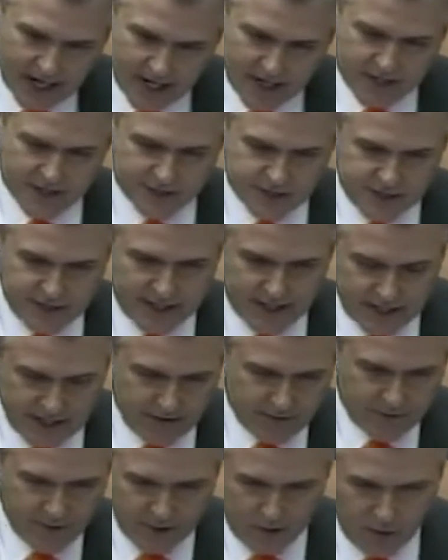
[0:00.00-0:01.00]
I understand that
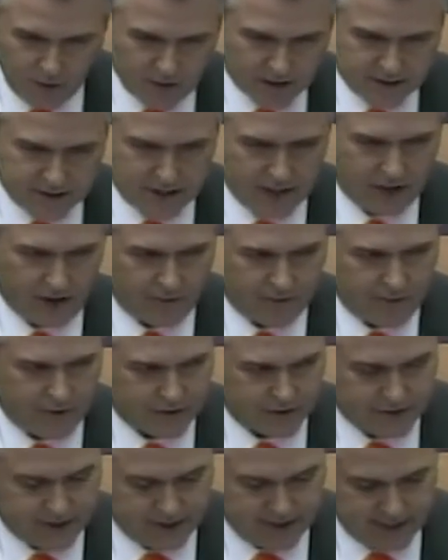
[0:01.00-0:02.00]
everybody wants to help
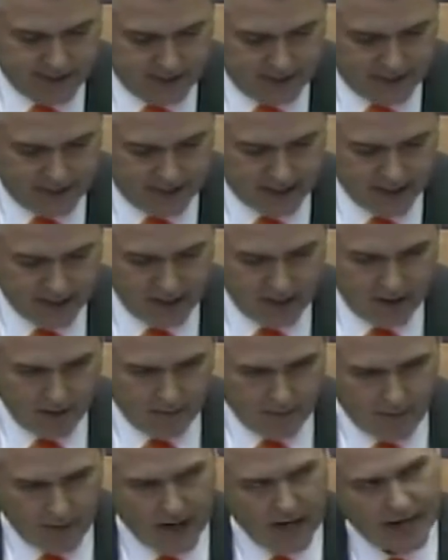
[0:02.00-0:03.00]
those that need it,
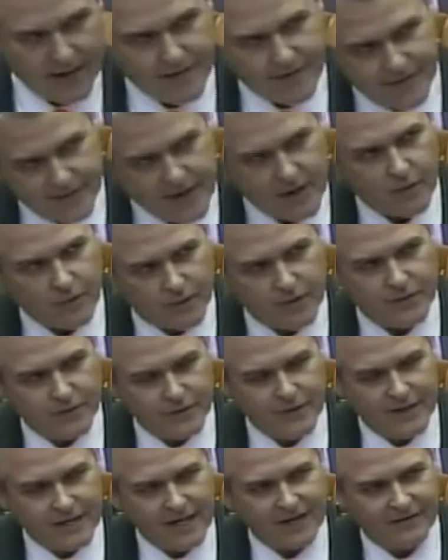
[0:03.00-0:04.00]
but I think we're
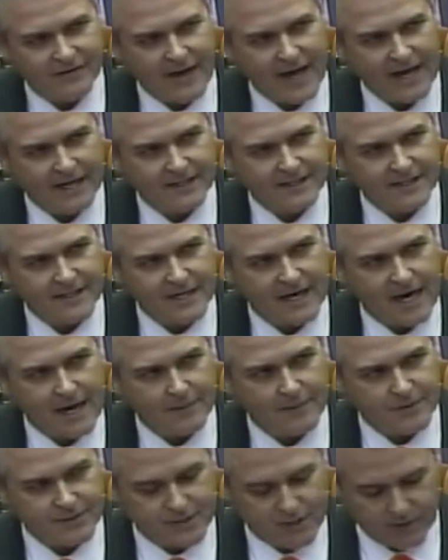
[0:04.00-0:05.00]
doing exactly the
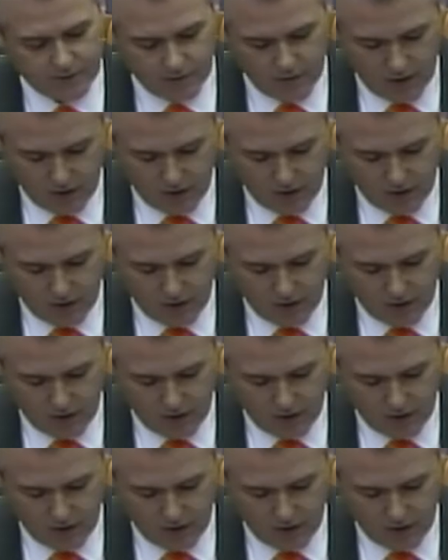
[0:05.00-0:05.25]
opposite